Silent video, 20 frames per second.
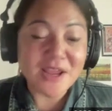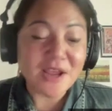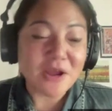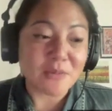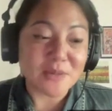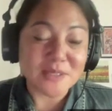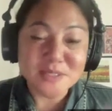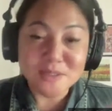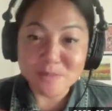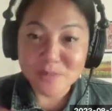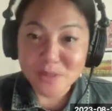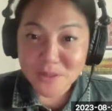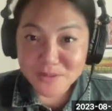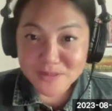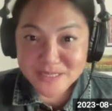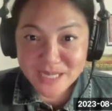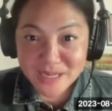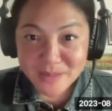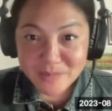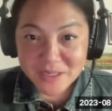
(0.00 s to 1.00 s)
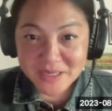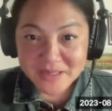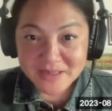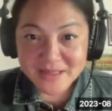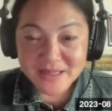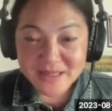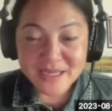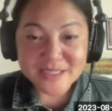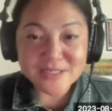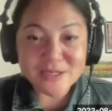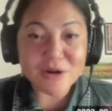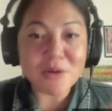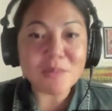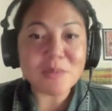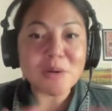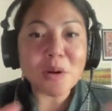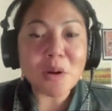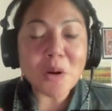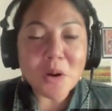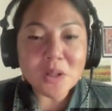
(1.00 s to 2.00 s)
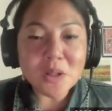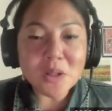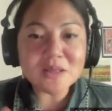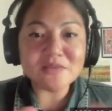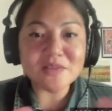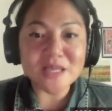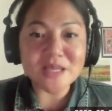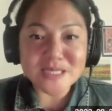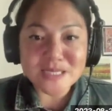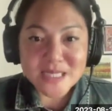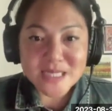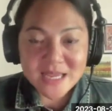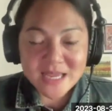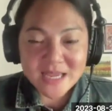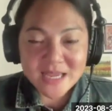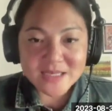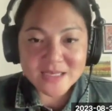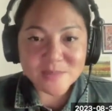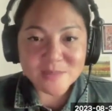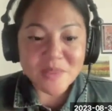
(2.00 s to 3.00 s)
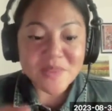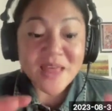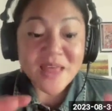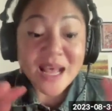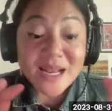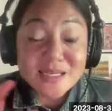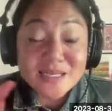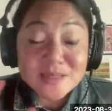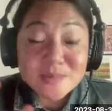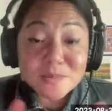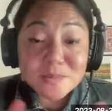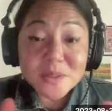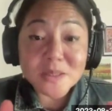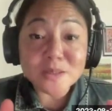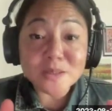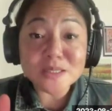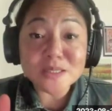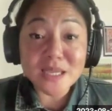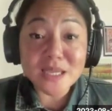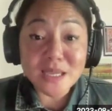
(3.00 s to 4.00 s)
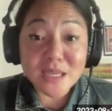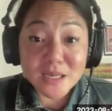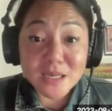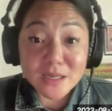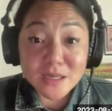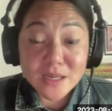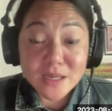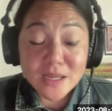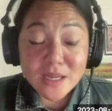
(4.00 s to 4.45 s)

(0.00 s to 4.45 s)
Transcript: whistleblowers get penalized, I mean, all of these things, but that is built in